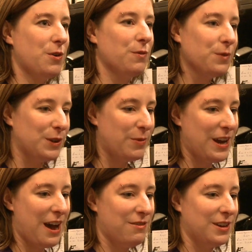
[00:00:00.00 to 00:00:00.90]
hopefully
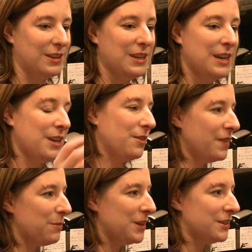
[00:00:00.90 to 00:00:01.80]
by having, you
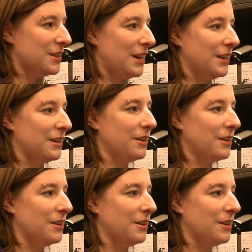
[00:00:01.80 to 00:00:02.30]
know, them here tonight